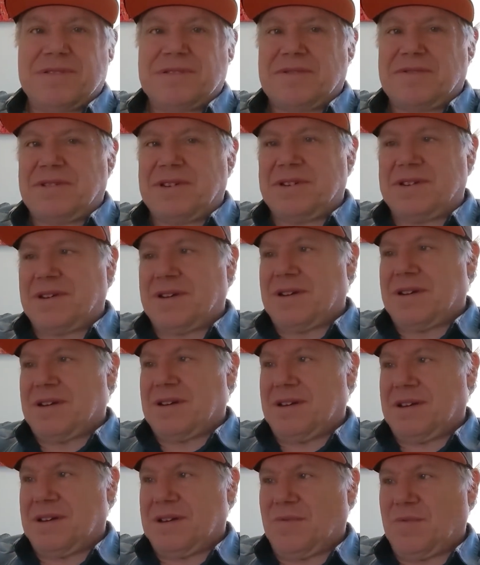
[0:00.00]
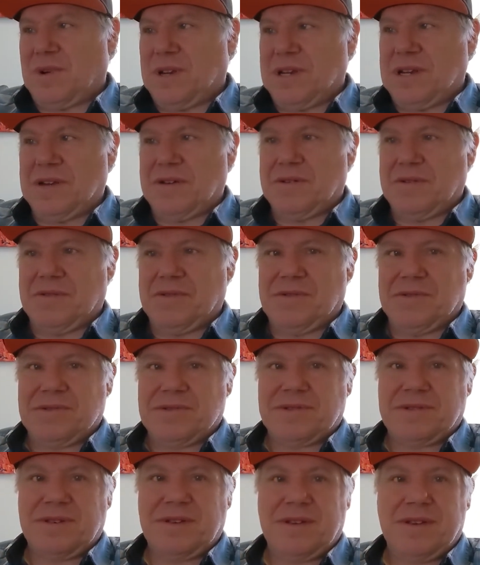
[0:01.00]
They'll get a
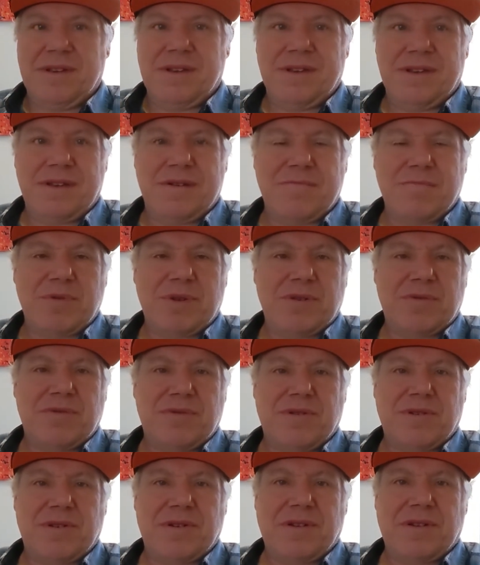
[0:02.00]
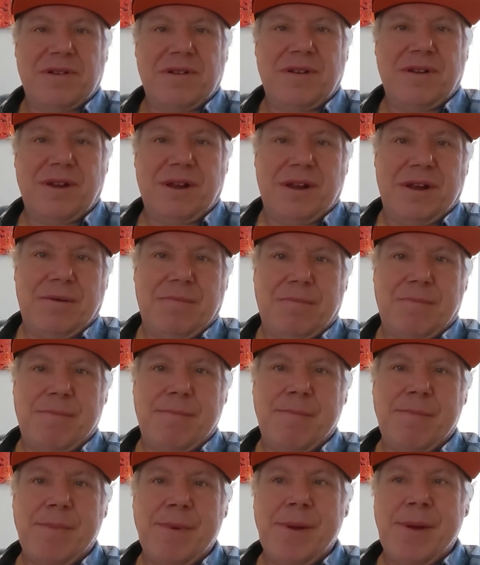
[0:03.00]
Windows computer,
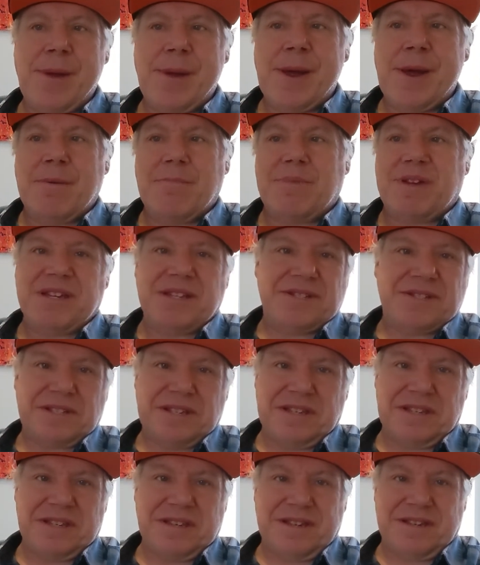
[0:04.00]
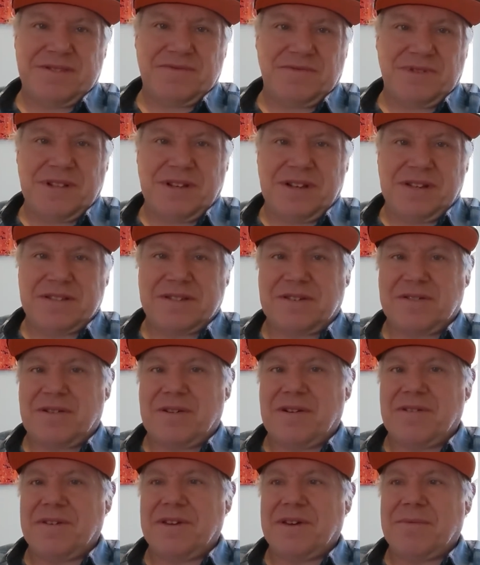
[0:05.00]
PC as we like to
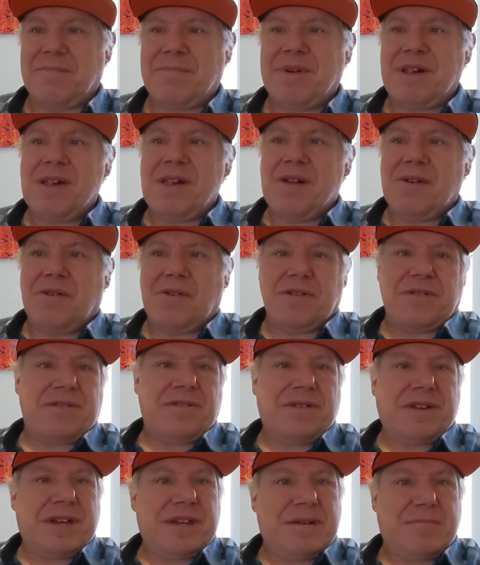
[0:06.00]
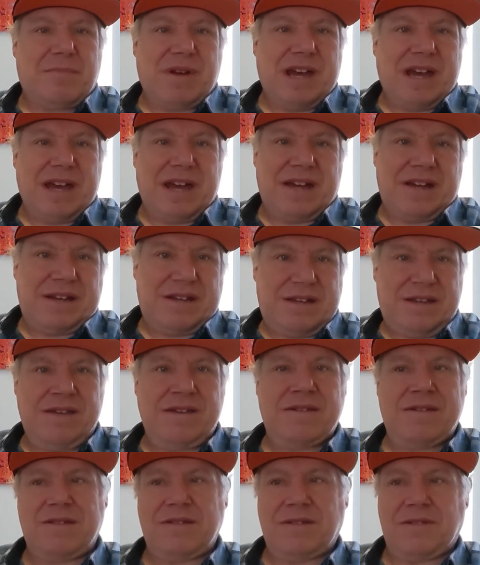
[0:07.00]
call them, or they'll get a Mac,
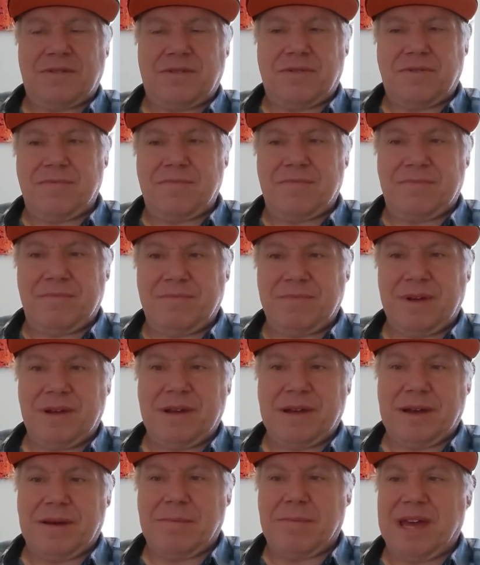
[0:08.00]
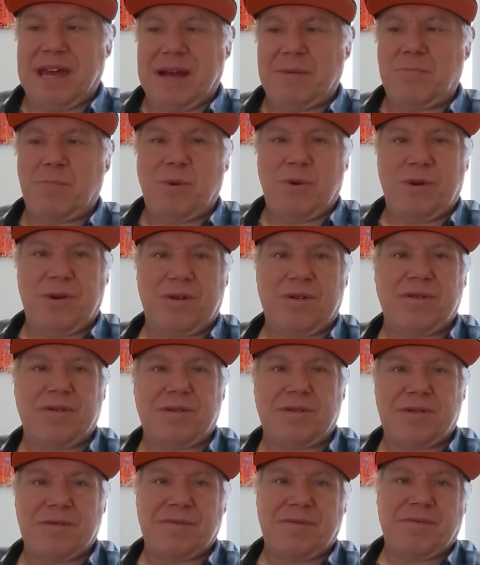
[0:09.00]
MacBook
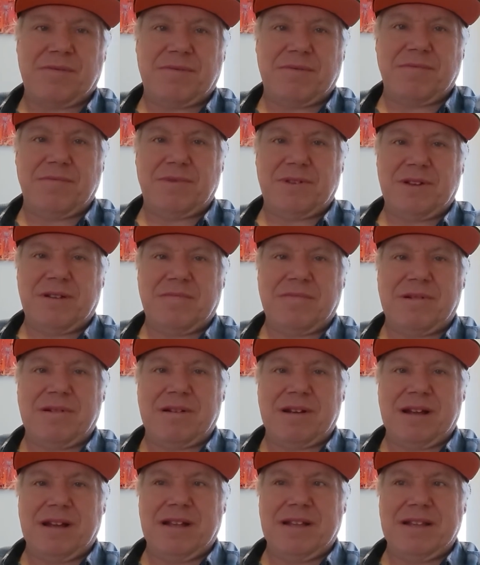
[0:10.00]
or whatever.